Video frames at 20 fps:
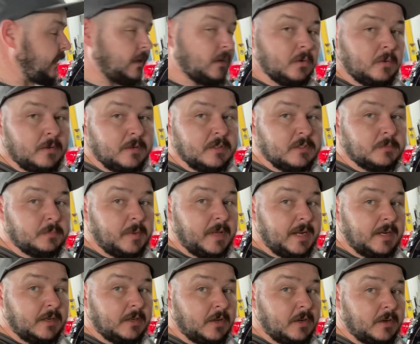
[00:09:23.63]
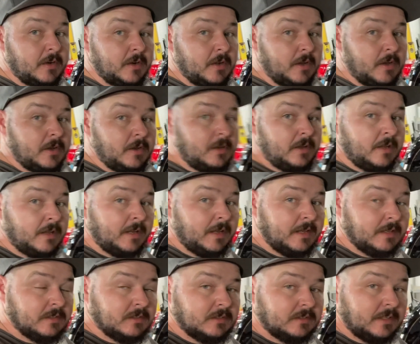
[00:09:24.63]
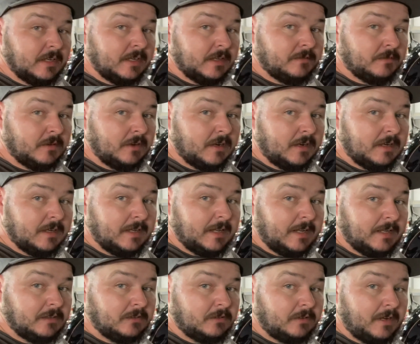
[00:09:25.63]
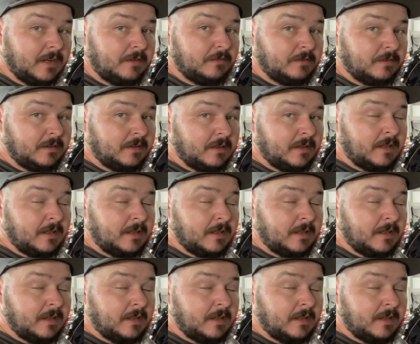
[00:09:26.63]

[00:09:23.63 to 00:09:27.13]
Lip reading: to lower this bike down now and just take it for a little test drive.